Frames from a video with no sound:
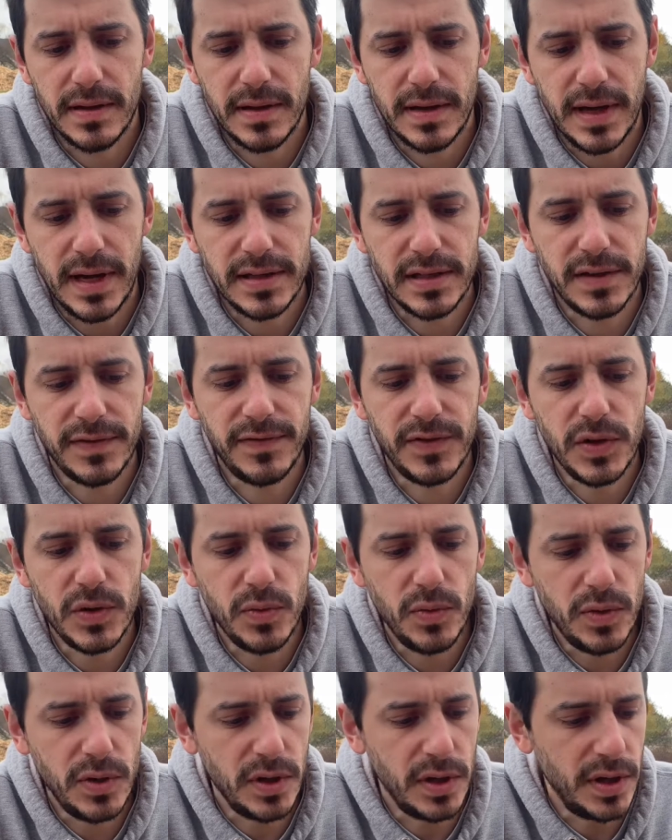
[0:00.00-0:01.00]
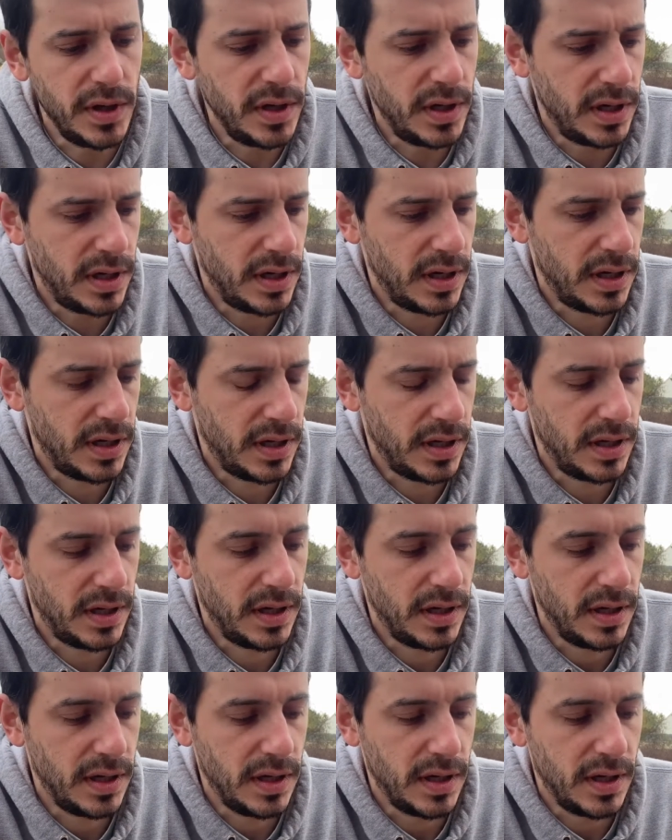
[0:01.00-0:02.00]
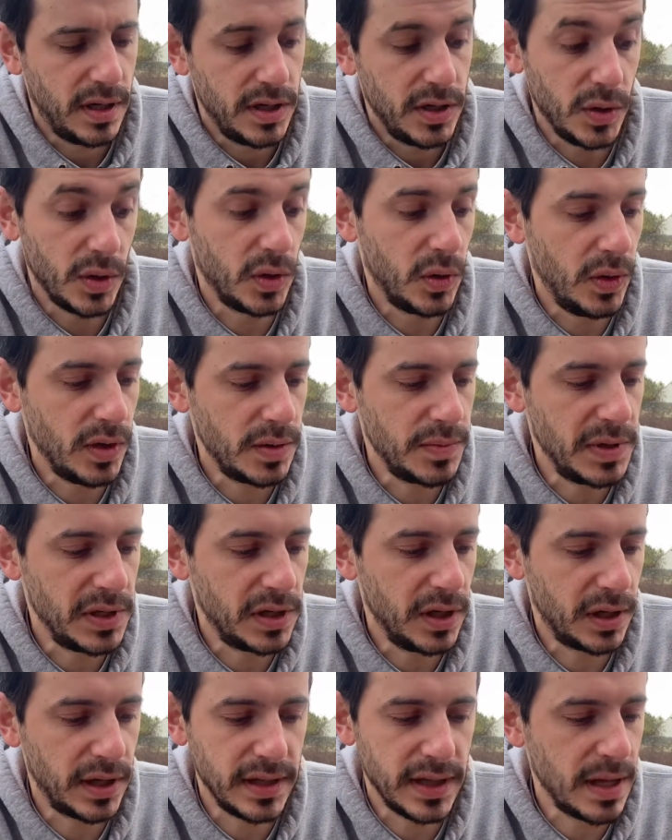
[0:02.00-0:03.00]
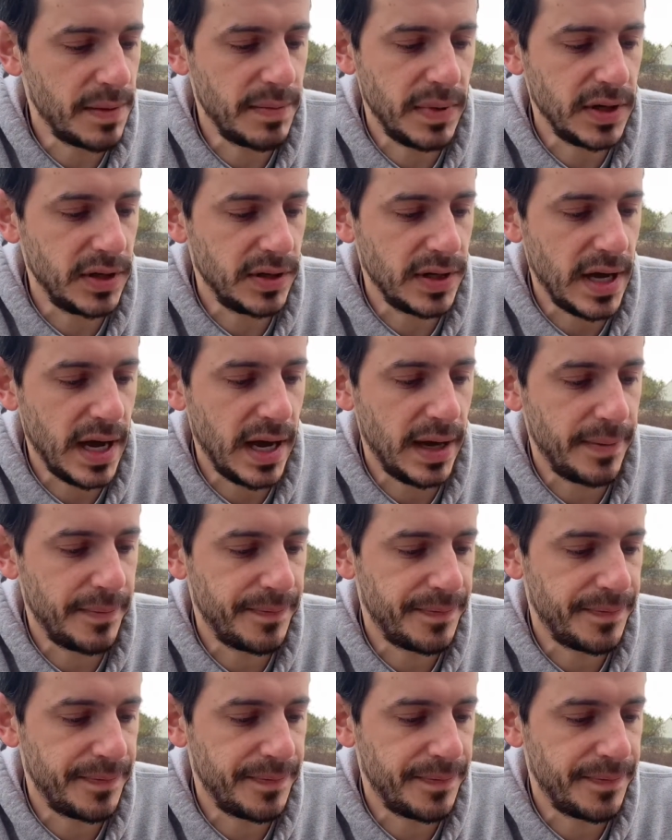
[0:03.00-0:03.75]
as if you're going to be cooking them, but you're not,